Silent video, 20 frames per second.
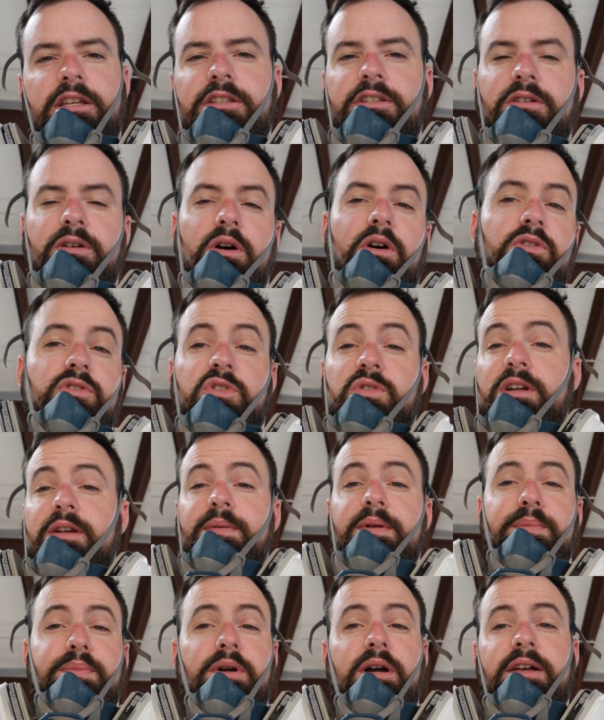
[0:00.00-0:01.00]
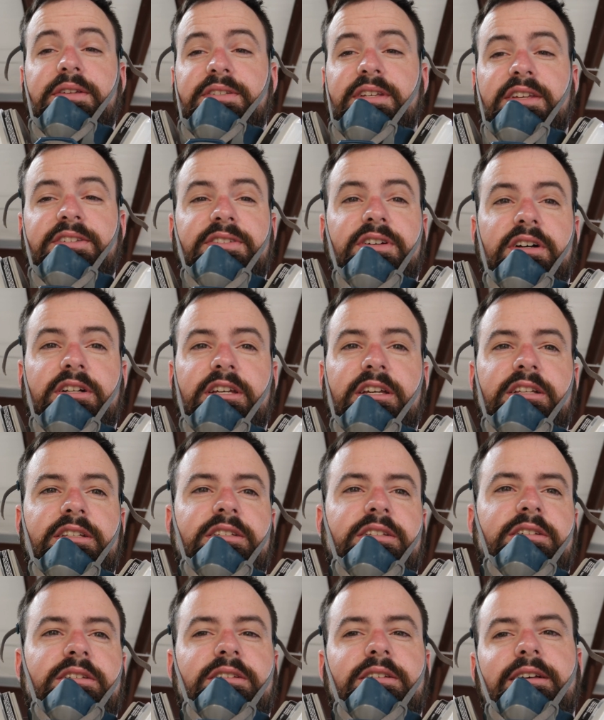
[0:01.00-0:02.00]
do a whole treatment process on it.
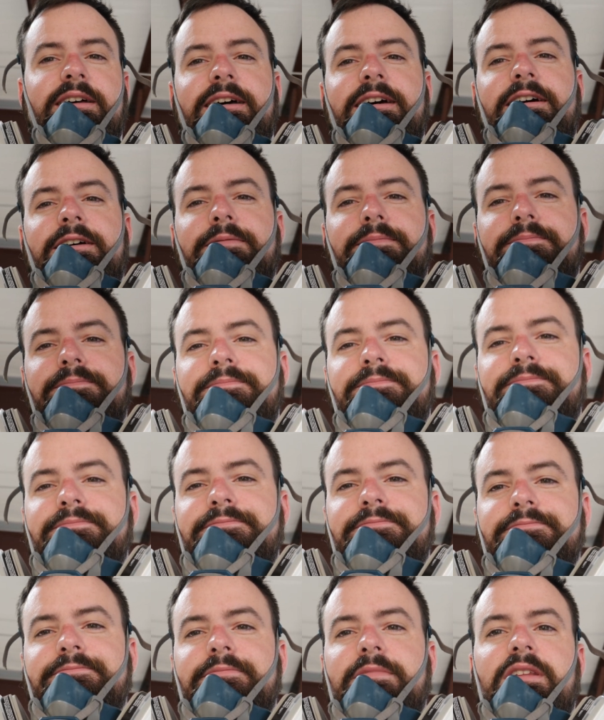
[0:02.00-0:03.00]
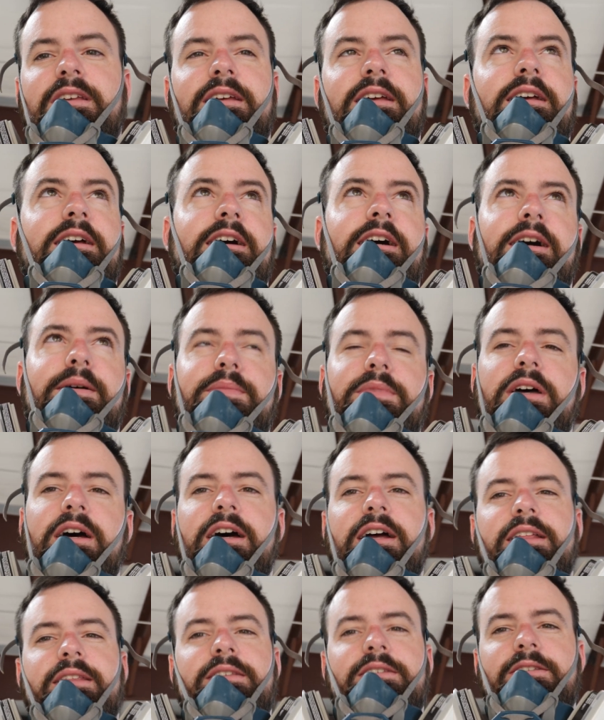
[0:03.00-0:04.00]
I'm
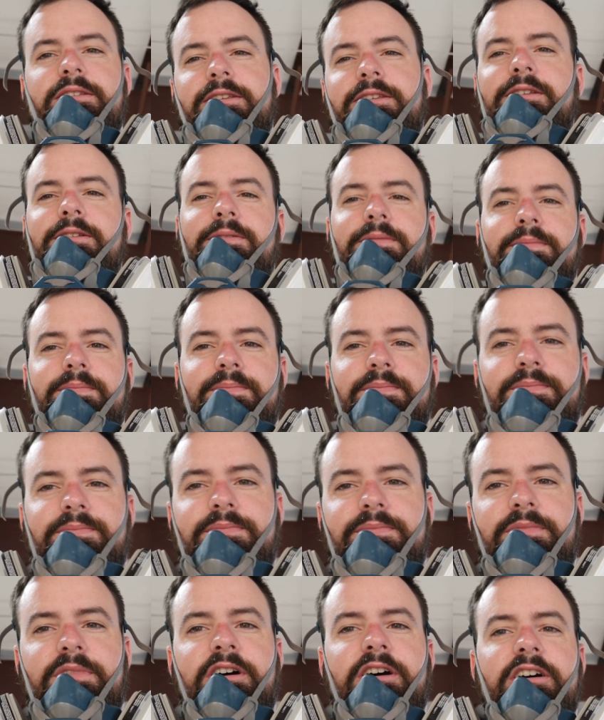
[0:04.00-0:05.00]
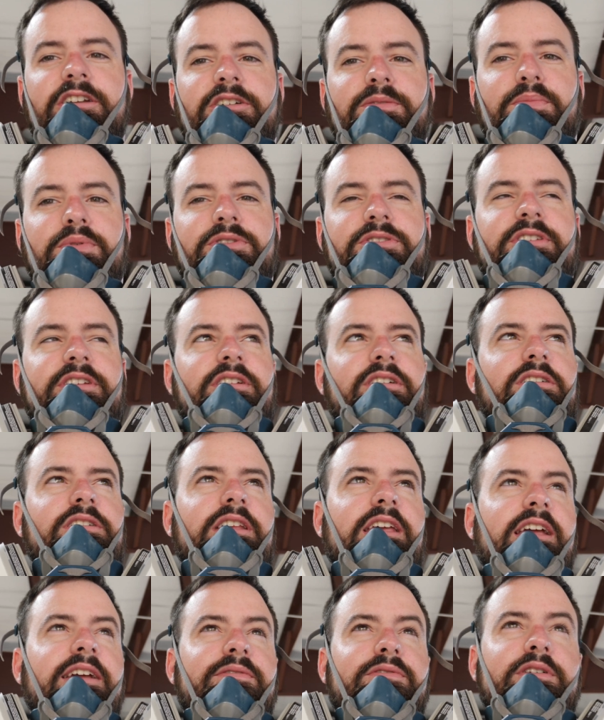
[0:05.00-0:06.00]
not 100% on
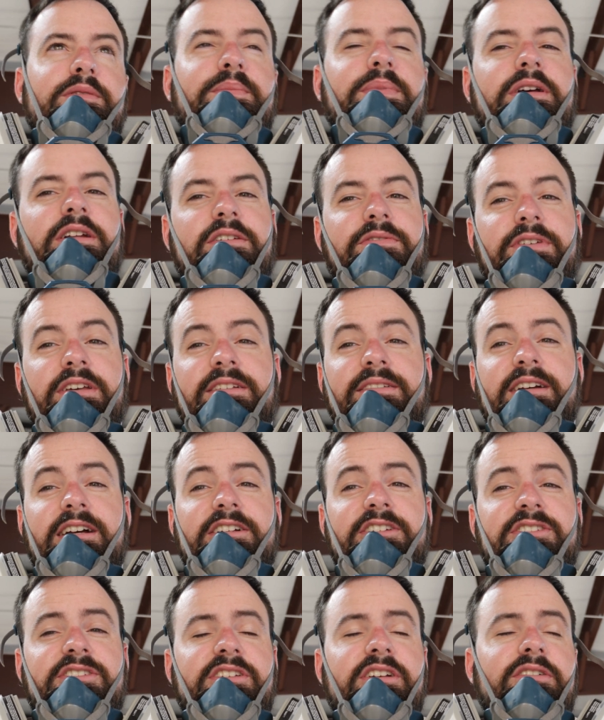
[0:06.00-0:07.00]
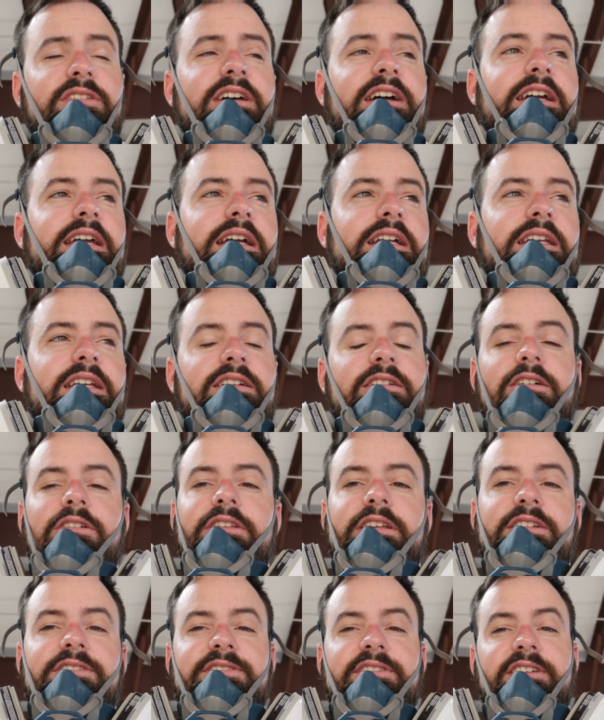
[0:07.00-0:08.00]
every bit of it. I just know that I got to get all
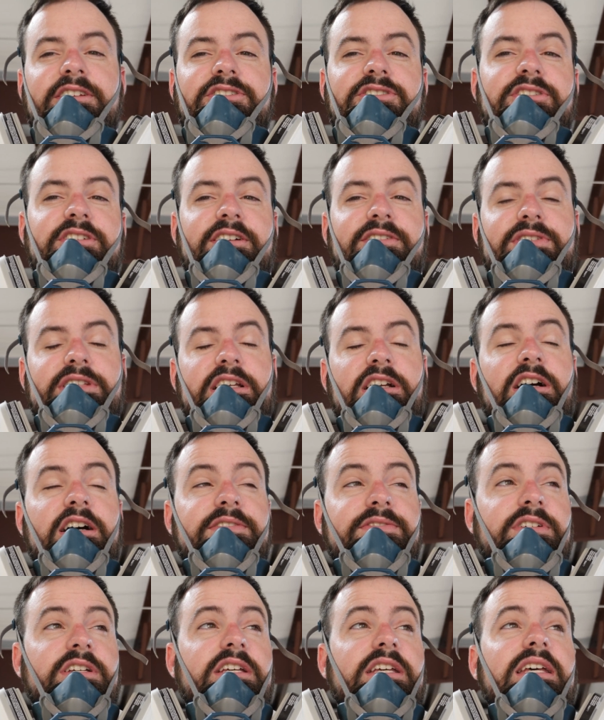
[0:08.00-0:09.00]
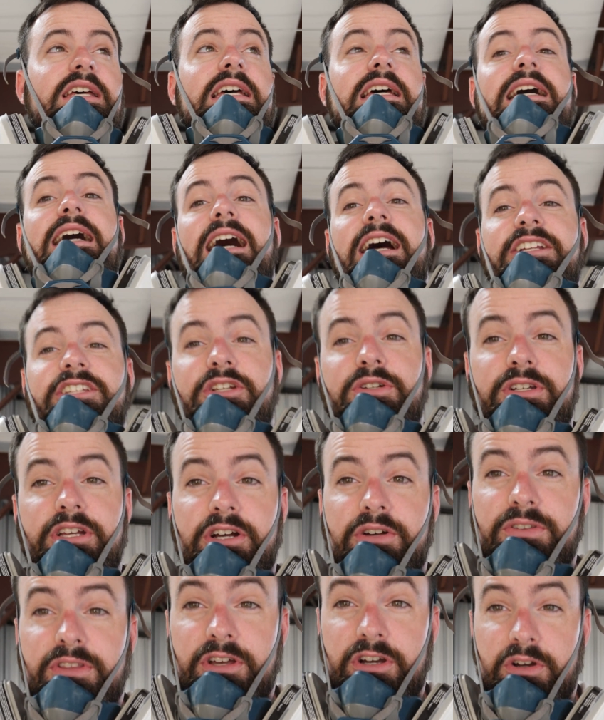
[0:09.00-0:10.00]
the insulation and everything off. I do
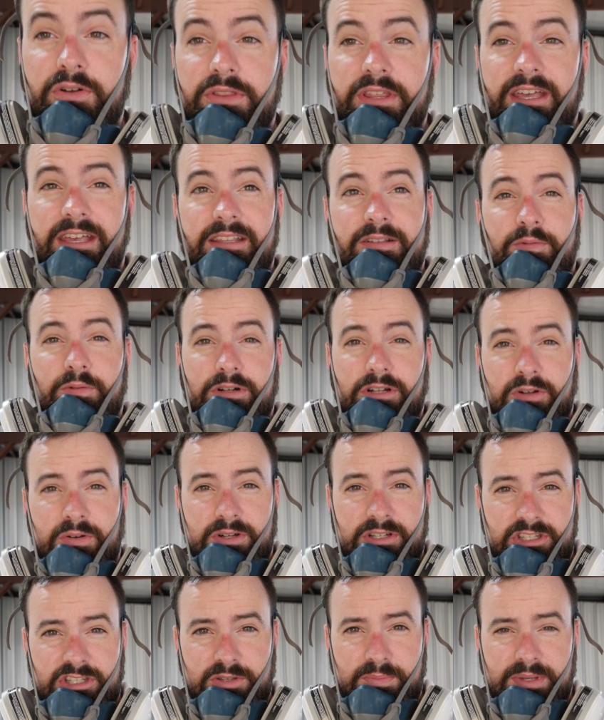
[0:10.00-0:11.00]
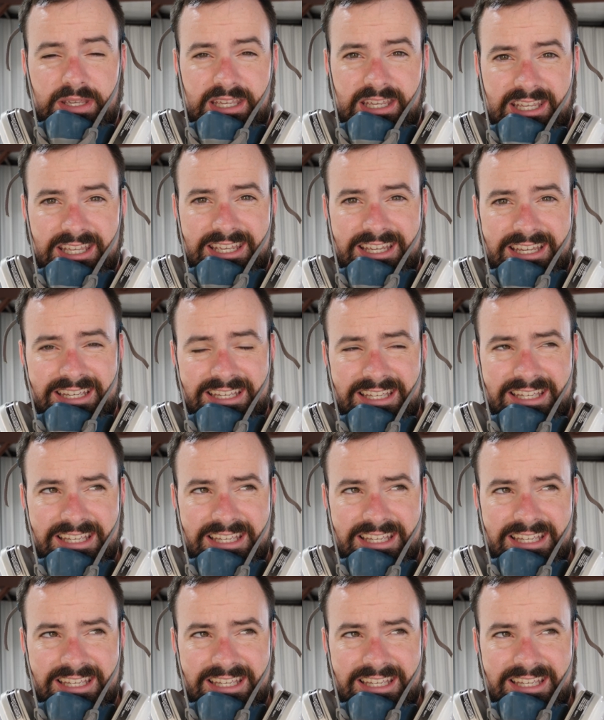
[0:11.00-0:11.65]
know though that we're going to be